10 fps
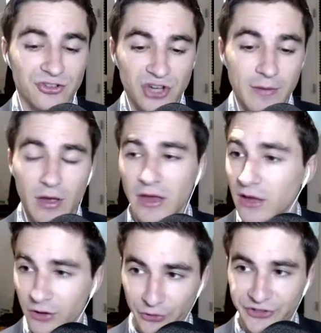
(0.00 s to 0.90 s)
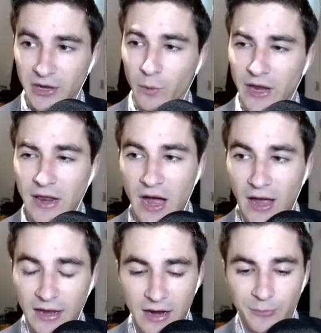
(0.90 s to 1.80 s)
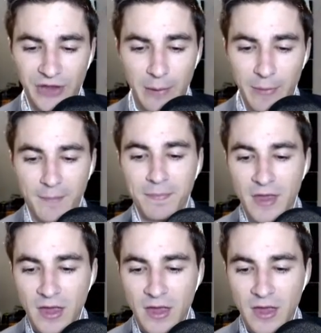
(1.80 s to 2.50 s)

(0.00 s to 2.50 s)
Jim. You'll see it when it comes out, man.